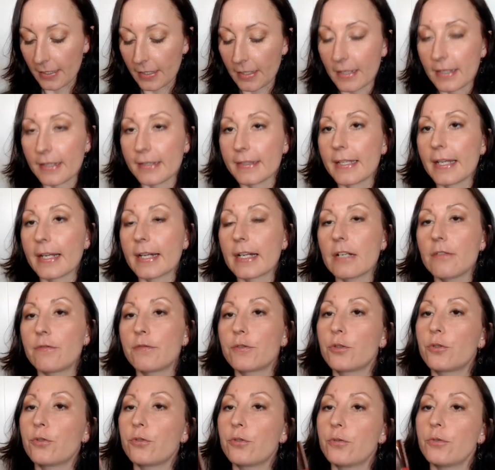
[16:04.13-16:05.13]
And I have
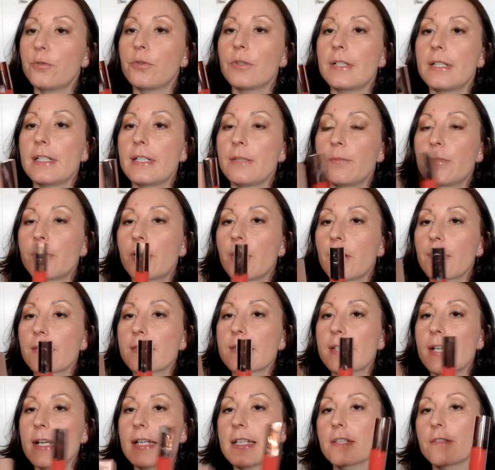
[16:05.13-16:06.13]
2 lip
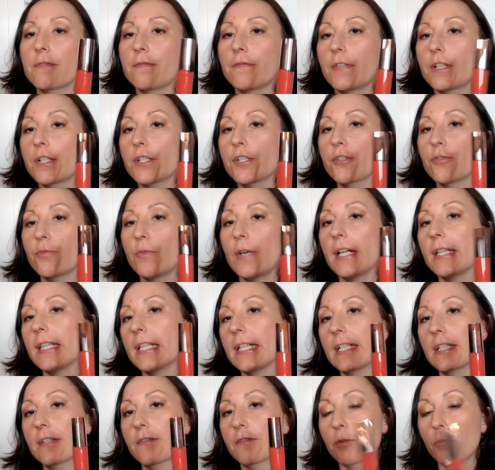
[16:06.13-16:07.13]
glosses. First one,
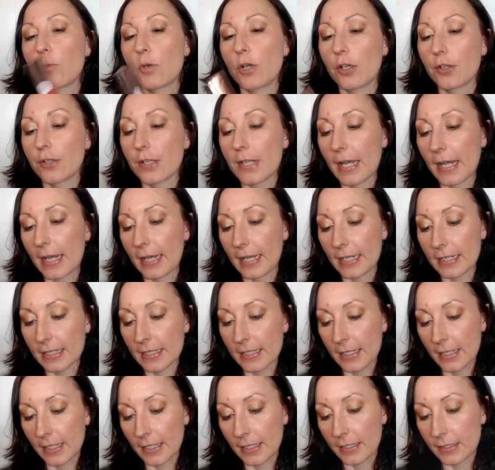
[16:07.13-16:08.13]
it's from L'Oreal.
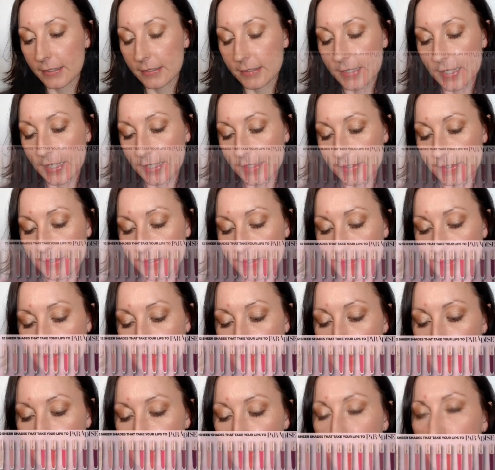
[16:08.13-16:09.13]
That's
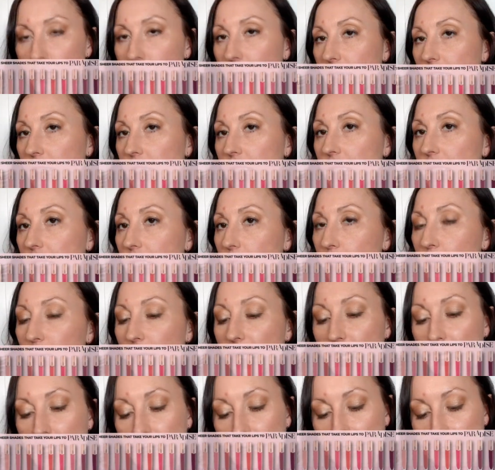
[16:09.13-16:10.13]
their, I think,
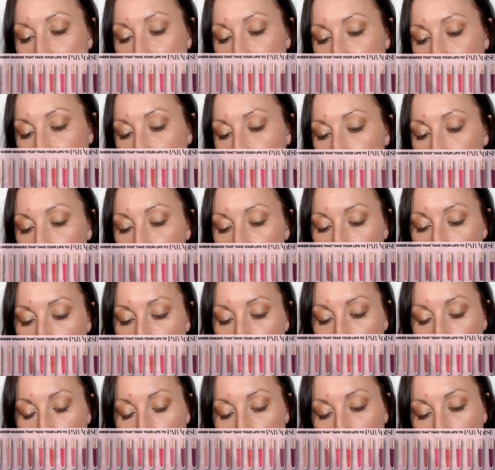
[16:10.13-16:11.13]
Paradise Gloss
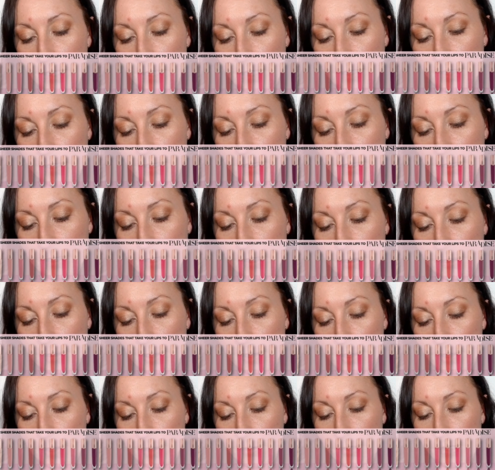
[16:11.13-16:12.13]
in
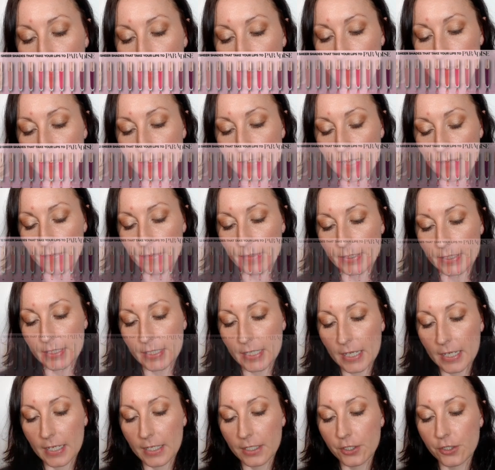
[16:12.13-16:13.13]
color 70
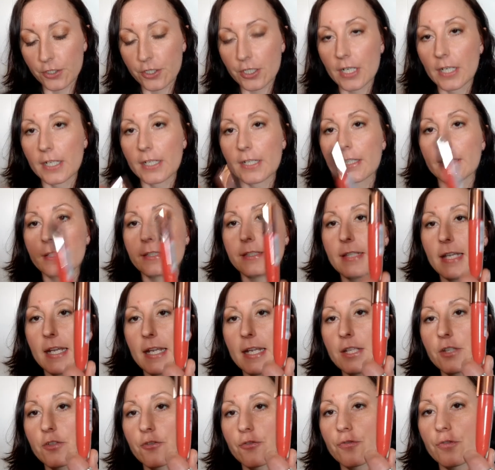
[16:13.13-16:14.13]
Angelic
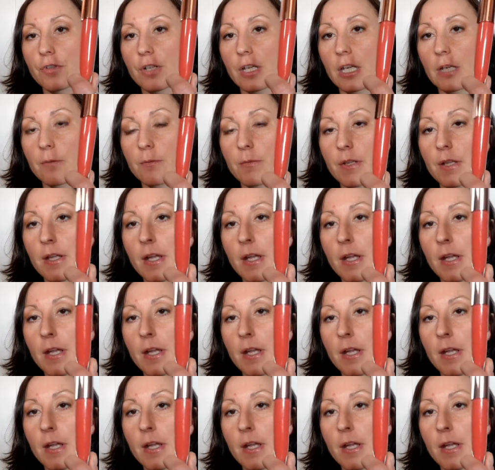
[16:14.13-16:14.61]
Daydream.